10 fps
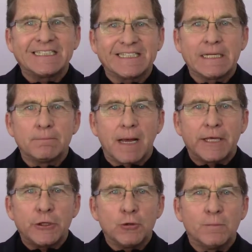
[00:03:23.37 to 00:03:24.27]
seen by
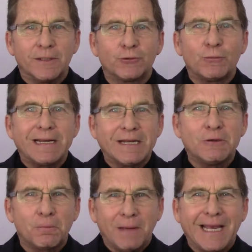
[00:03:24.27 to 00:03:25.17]
humans reading
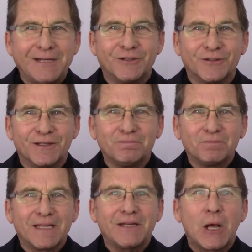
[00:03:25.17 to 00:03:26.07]
your pages.
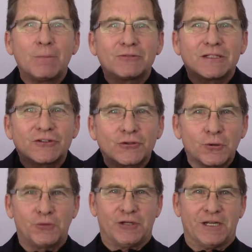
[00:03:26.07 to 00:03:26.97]
It helps the
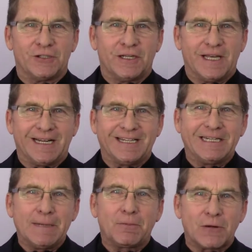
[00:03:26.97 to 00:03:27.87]
search engine get a
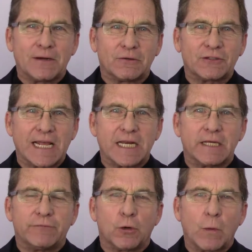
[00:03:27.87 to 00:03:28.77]
deeper understanding
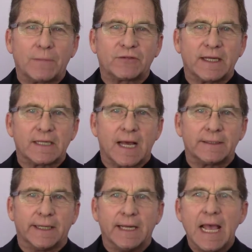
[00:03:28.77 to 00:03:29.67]
of your website
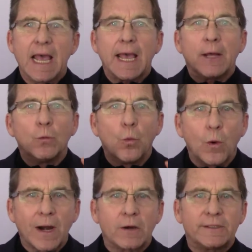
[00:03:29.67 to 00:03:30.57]
content and
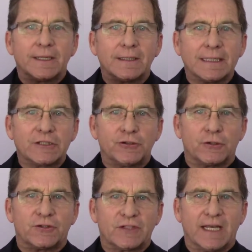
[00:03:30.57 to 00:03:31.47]
where to list your
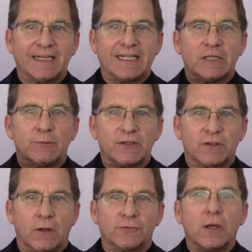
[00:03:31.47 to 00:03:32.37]
site in the
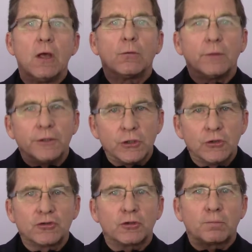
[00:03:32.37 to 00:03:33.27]
results when
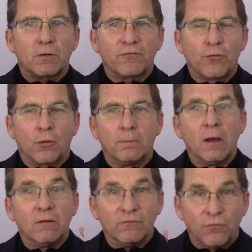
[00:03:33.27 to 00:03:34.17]
users perform
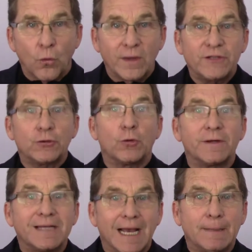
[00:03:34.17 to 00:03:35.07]
voice or
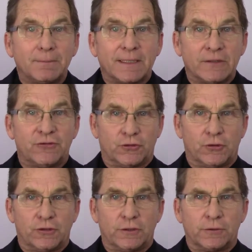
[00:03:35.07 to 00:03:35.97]
typed in
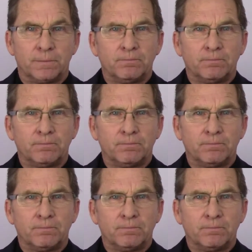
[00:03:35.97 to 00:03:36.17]
searches.